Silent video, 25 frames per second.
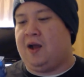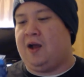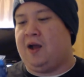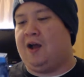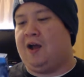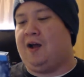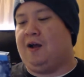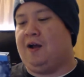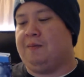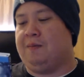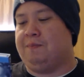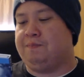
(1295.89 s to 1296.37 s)

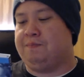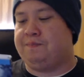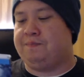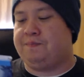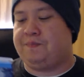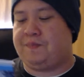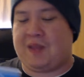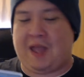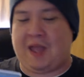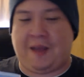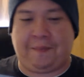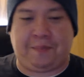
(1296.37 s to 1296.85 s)

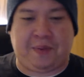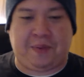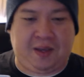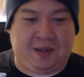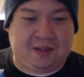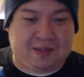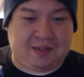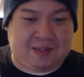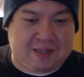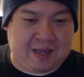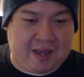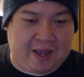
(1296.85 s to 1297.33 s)
That
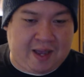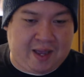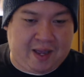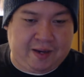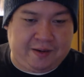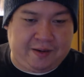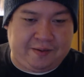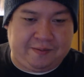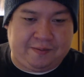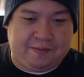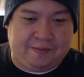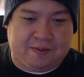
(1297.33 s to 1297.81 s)
being
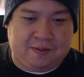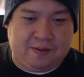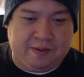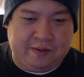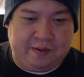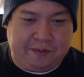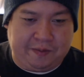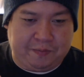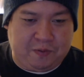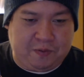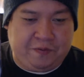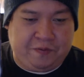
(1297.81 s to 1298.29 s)
said,
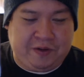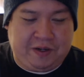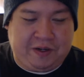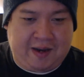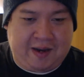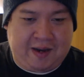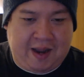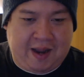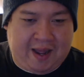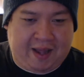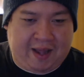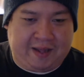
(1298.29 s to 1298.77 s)
the
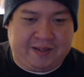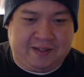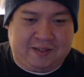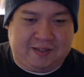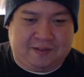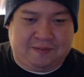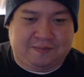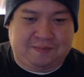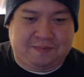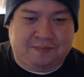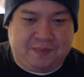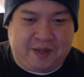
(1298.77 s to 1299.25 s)
movie
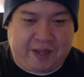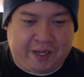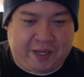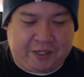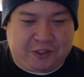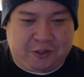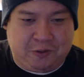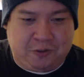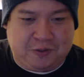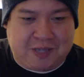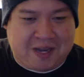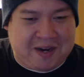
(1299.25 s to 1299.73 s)
has
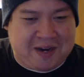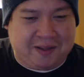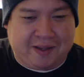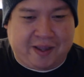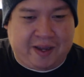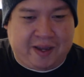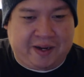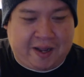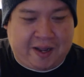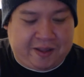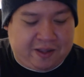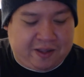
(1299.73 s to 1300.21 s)
issues. I
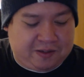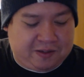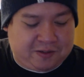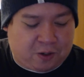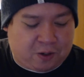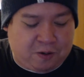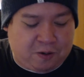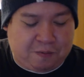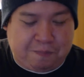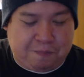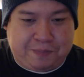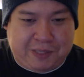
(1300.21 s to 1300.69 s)
didn't like how they
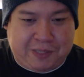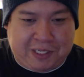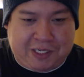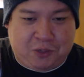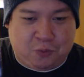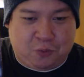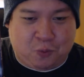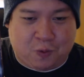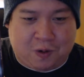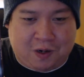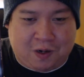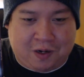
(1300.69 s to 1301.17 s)
turned
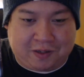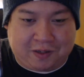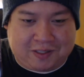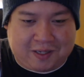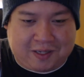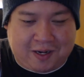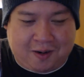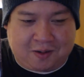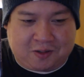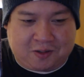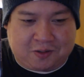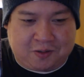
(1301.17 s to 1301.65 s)
BD
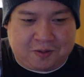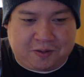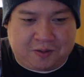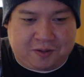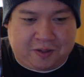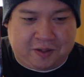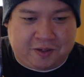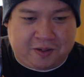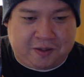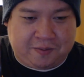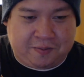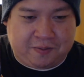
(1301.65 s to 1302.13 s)
Wong's character,
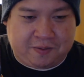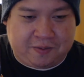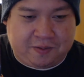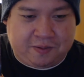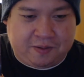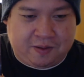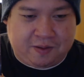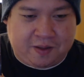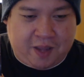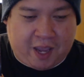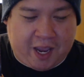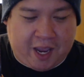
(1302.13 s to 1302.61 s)
the
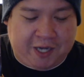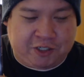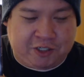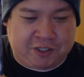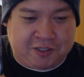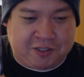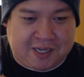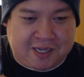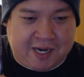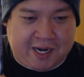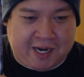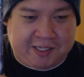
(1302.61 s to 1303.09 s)

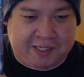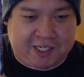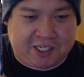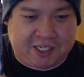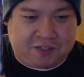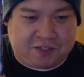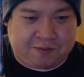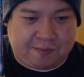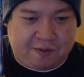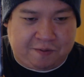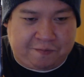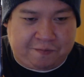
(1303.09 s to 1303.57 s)
Asian
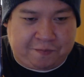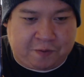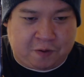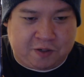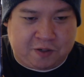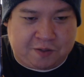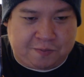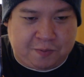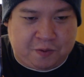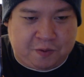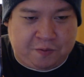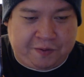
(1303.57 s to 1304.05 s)
scientist from the
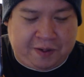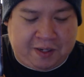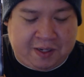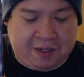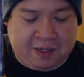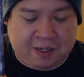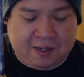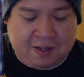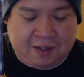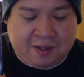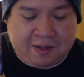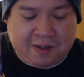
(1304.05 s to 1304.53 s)
first
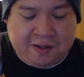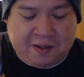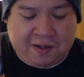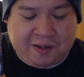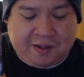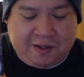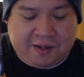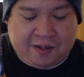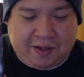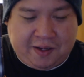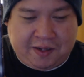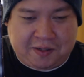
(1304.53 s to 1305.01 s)
movie,
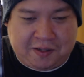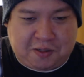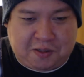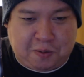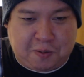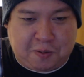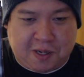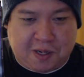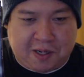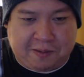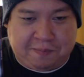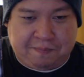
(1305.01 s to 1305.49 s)

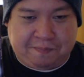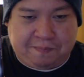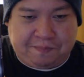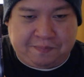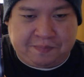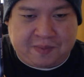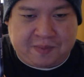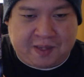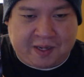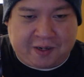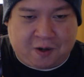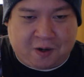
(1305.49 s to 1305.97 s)
into
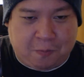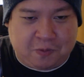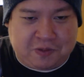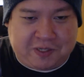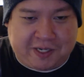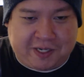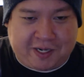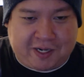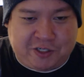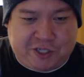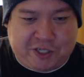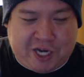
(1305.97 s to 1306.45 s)

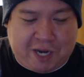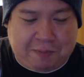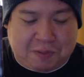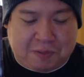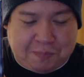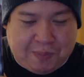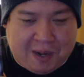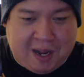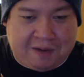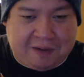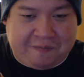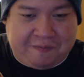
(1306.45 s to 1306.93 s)
almost like a
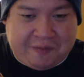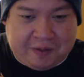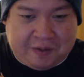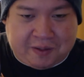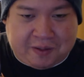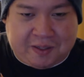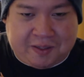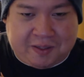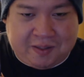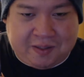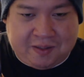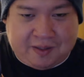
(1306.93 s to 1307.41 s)
James Bond
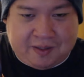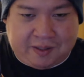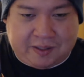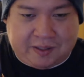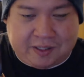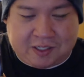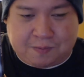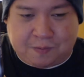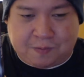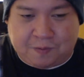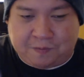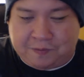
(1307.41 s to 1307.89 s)
villain
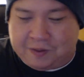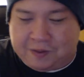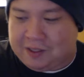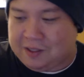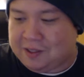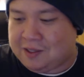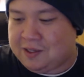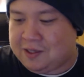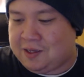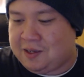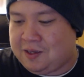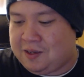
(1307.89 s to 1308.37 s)
in this
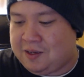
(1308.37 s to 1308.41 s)
movie.